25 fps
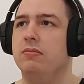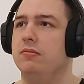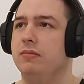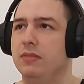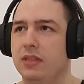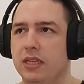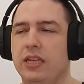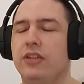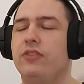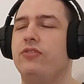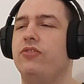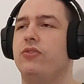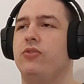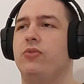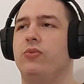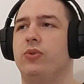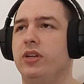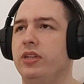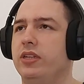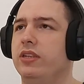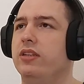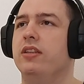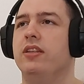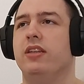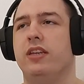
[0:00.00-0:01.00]
it's a good one.
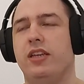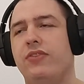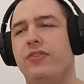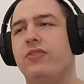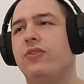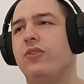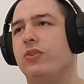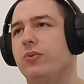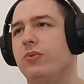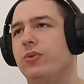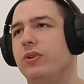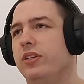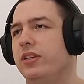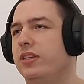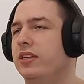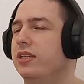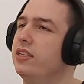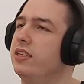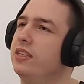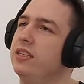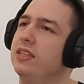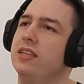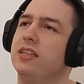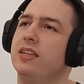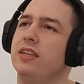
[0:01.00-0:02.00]
It's a good one.
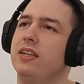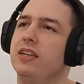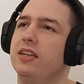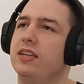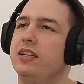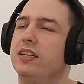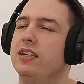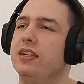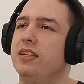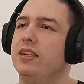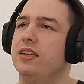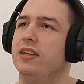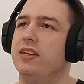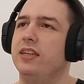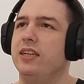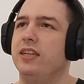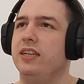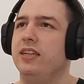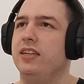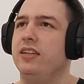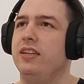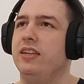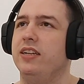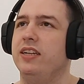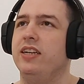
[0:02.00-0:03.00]
Yeah,
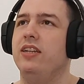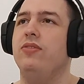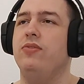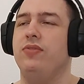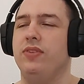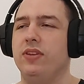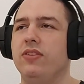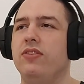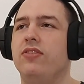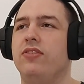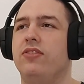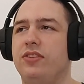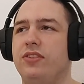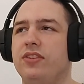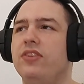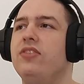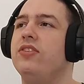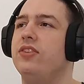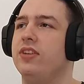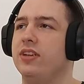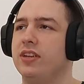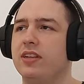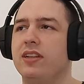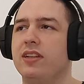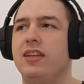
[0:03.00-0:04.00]
it feels
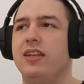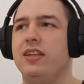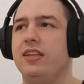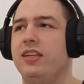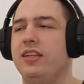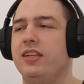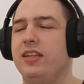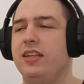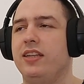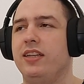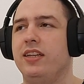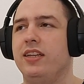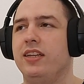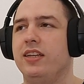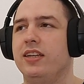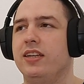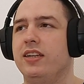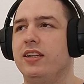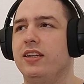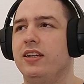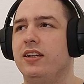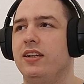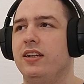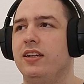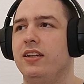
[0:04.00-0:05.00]
distinctly
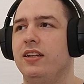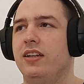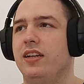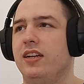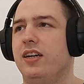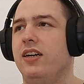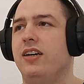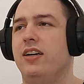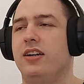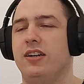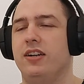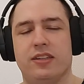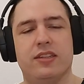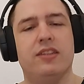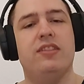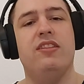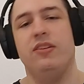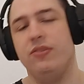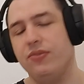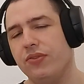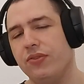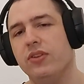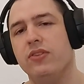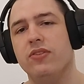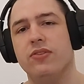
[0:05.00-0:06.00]

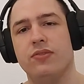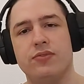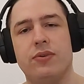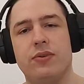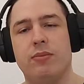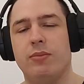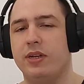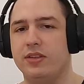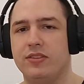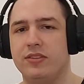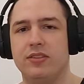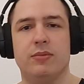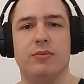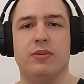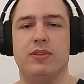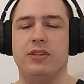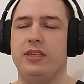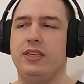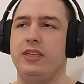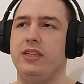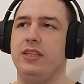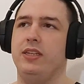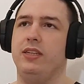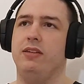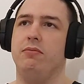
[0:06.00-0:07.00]
different from like some of
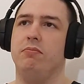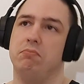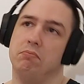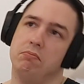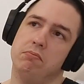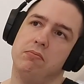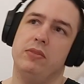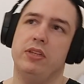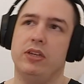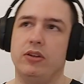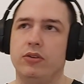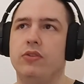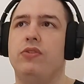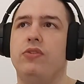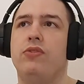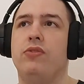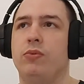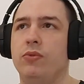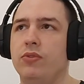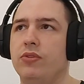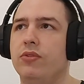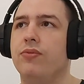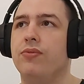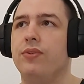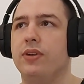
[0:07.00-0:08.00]
the songs
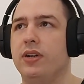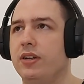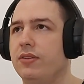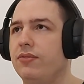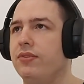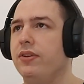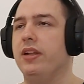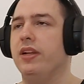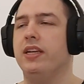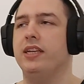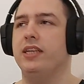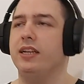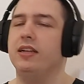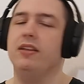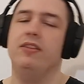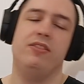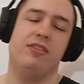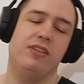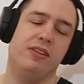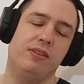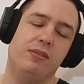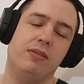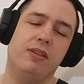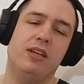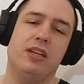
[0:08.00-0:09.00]
so far, I feel like, at least
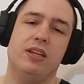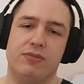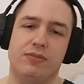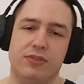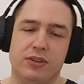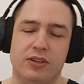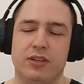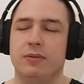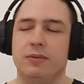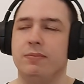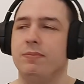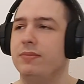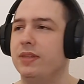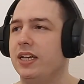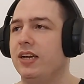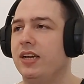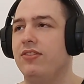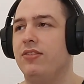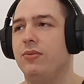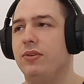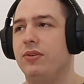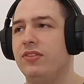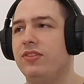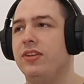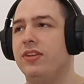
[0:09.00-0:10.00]
that I've heard. As I
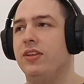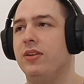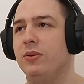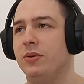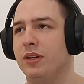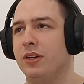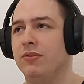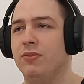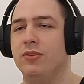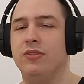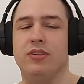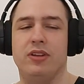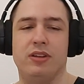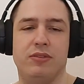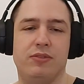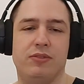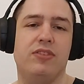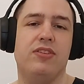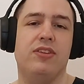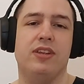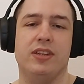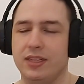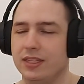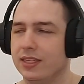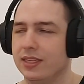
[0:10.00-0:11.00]
always say, you know, I haven't heard
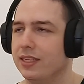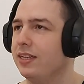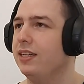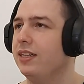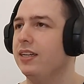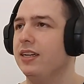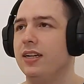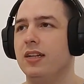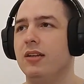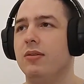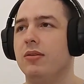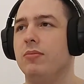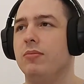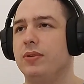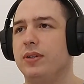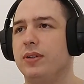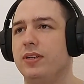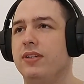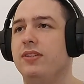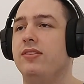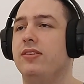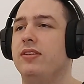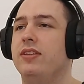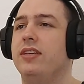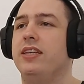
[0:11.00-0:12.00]
everything,
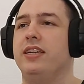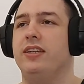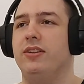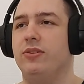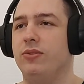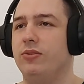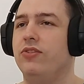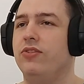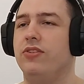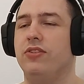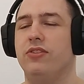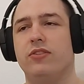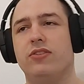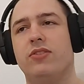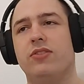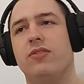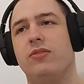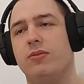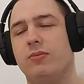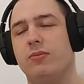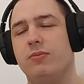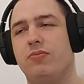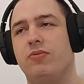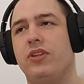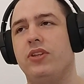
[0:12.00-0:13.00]
but yeah, no, just
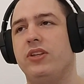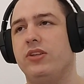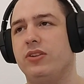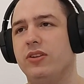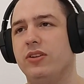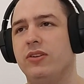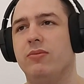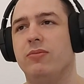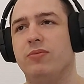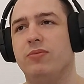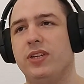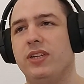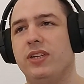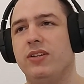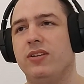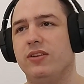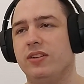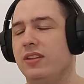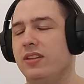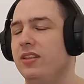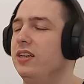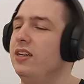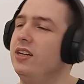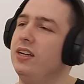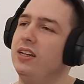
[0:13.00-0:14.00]
pretty good.
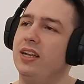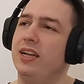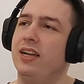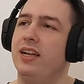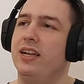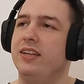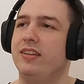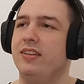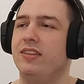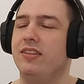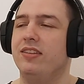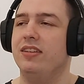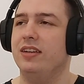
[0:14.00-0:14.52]
I like this